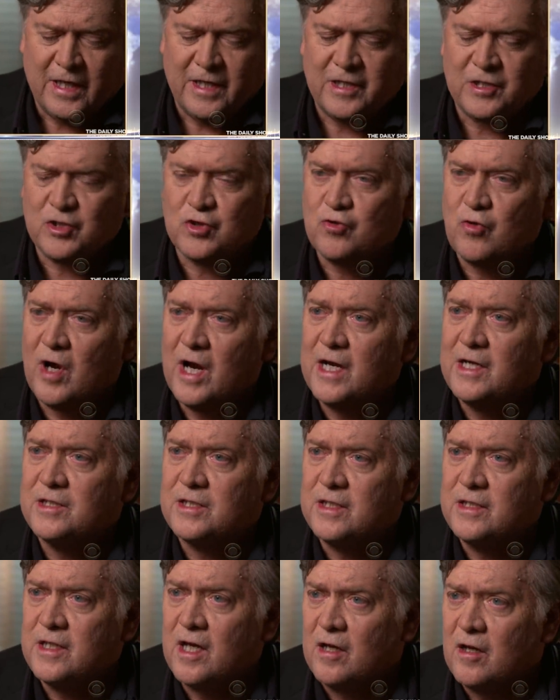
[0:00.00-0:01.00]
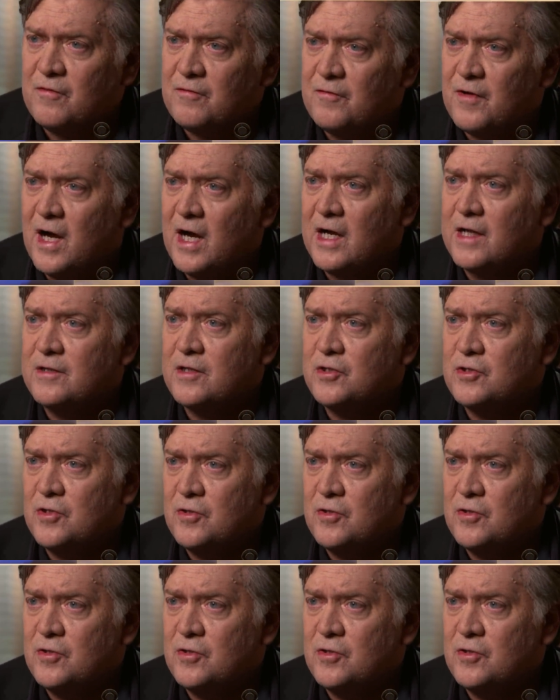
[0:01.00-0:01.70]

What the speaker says: is trying to nullify the